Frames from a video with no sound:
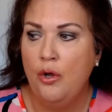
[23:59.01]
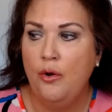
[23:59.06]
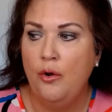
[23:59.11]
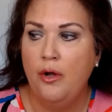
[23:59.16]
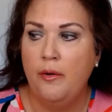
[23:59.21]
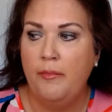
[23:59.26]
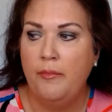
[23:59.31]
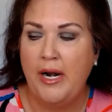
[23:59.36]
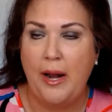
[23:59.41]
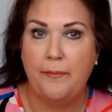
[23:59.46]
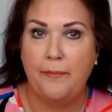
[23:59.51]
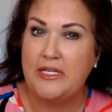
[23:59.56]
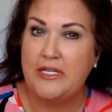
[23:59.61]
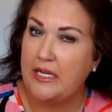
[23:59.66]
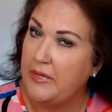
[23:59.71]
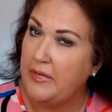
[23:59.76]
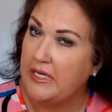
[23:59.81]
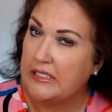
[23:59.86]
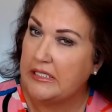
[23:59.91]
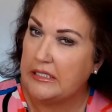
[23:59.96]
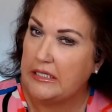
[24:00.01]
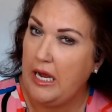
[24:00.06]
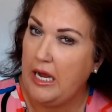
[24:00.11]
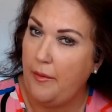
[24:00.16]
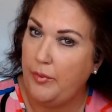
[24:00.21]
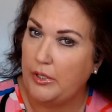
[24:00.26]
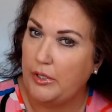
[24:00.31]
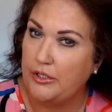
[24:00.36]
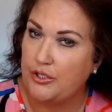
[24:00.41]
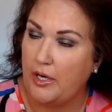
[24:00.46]
but I did mix a couple
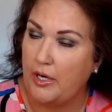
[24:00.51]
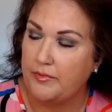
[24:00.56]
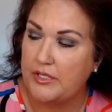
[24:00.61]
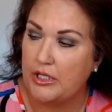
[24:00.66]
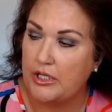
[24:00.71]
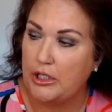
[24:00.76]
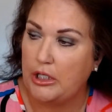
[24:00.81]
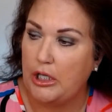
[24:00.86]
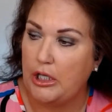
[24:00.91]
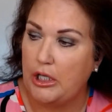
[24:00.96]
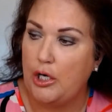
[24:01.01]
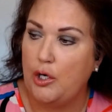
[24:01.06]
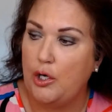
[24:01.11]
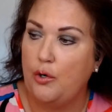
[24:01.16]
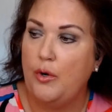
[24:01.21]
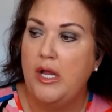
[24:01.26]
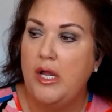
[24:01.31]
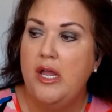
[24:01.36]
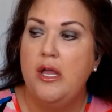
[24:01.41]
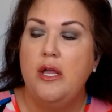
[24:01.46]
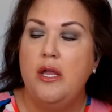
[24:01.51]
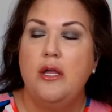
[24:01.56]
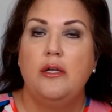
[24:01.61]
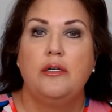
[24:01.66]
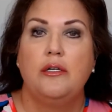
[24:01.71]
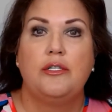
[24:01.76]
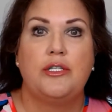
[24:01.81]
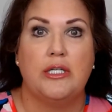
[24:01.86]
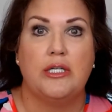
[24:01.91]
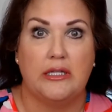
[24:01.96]
of drops of the glow
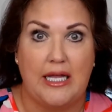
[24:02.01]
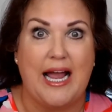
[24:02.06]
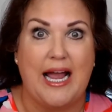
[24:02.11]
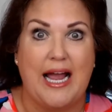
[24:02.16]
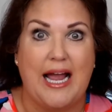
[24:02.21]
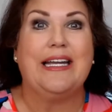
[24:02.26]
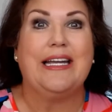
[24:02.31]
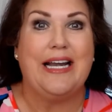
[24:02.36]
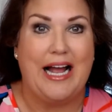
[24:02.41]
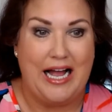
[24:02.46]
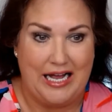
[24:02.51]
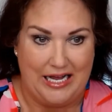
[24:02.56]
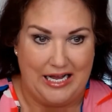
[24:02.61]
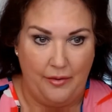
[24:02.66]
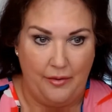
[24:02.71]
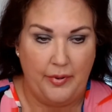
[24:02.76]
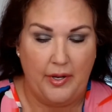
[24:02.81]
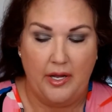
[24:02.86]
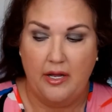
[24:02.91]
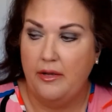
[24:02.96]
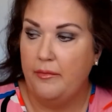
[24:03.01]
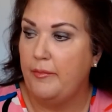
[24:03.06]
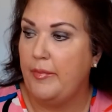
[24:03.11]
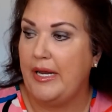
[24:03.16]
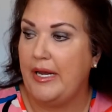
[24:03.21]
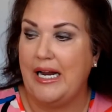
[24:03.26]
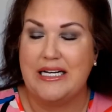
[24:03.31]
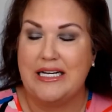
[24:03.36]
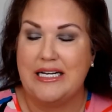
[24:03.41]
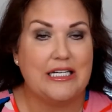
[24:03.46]
to lighten it up, but I
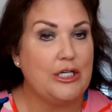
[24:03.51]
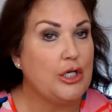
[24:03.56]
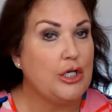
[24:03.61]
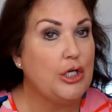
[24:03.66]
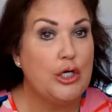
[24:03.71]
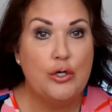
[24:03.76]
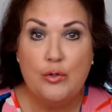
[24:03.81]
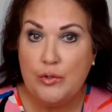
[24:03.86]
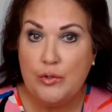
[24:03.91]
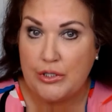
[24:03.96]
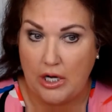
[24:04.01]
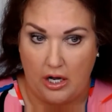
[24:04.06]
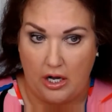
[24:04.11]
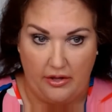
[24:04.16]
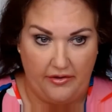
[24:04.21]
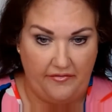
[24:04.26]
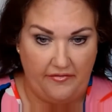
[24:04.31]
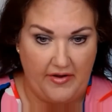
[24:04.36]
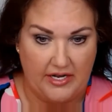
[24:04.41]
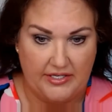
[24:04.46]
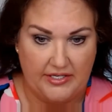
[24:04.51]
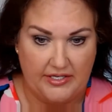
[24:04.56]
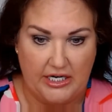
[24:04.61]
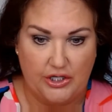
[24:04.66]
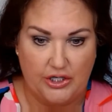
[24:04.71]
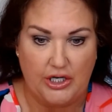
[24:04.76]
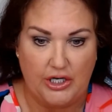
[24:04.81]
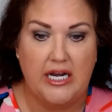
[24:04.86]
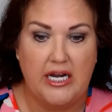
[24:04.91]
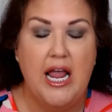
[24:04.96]
didn't use the
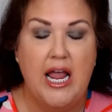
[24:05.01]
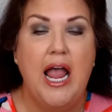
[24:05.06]
foundation.